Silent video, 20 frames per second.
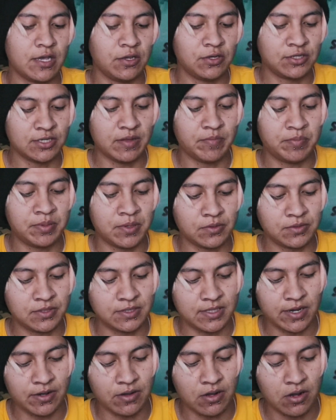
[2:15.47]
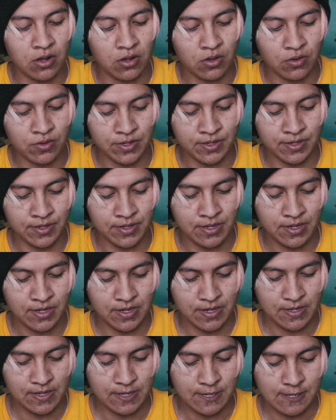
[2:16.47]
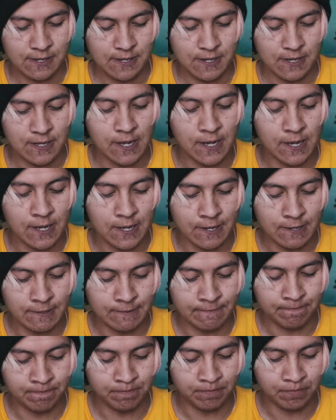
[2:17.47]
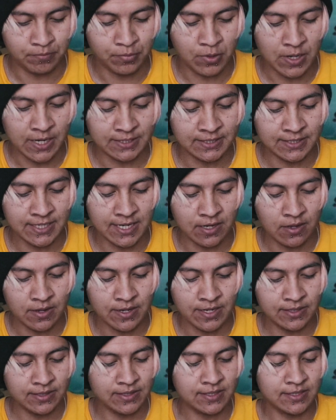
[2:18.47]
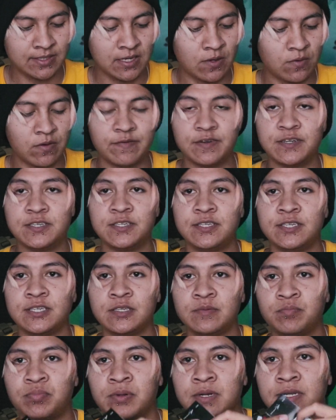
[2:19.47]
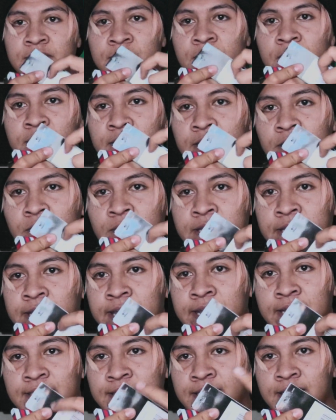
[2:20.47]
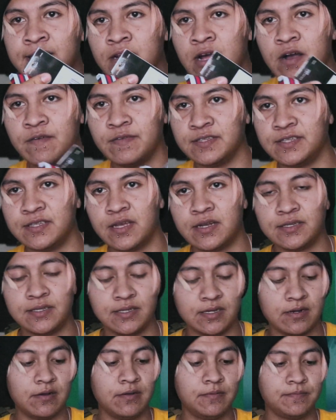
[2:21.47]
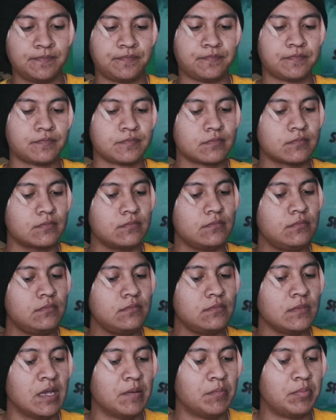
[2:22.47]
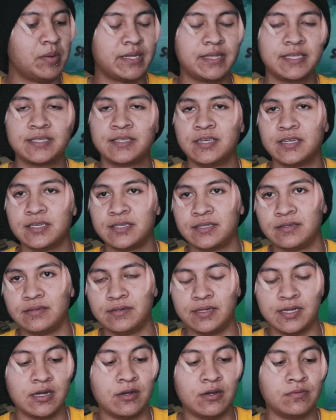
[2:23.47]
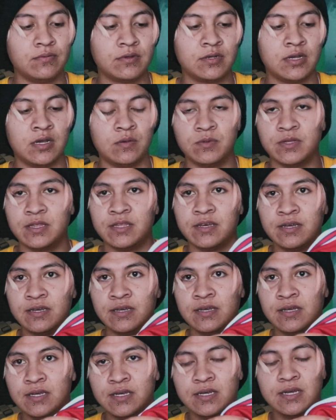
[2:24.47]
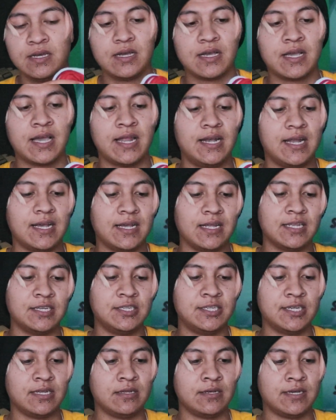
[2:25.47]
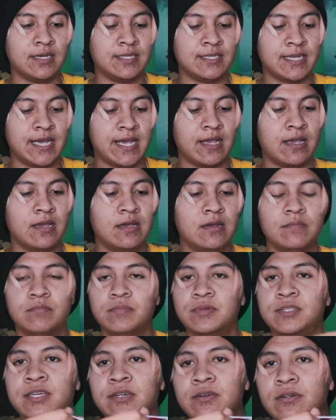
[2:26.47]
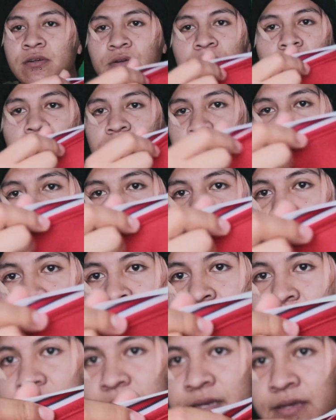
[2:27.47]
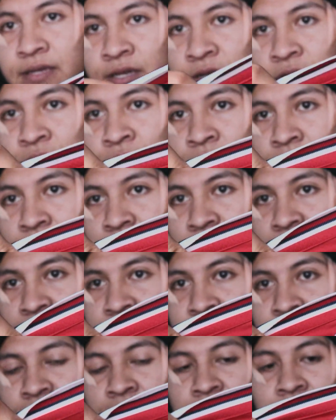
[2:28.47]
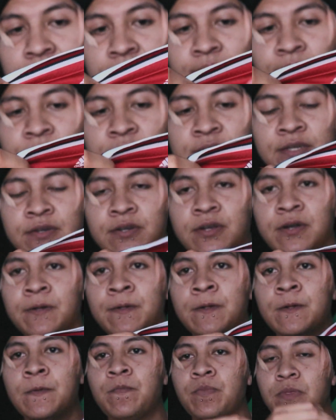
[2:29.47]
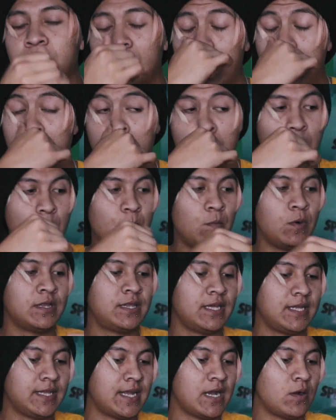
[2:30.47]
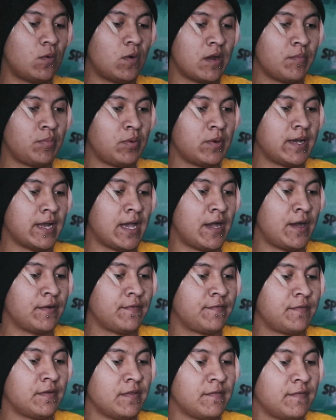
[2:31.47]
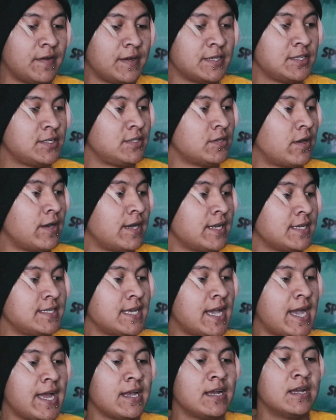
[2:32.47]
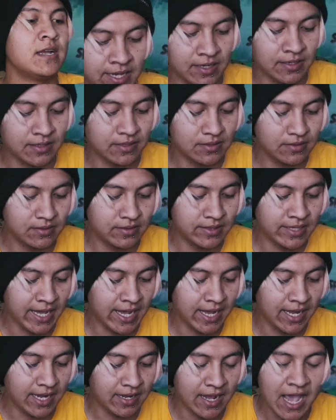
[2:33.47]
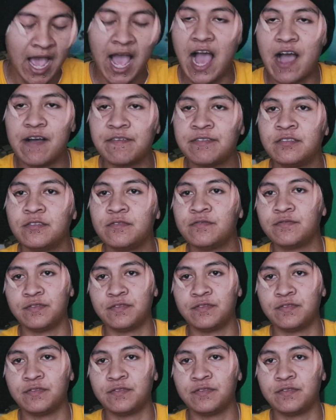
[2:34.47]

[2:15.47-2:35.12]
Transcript: usually post their own price tag on it. This, however, is just printed on it. You can't take it off. It's not a sticker, but this does come with a kind of like a legit looking tag. Material really good, elasticated material. One thing that I want to point out from the very start is that they have to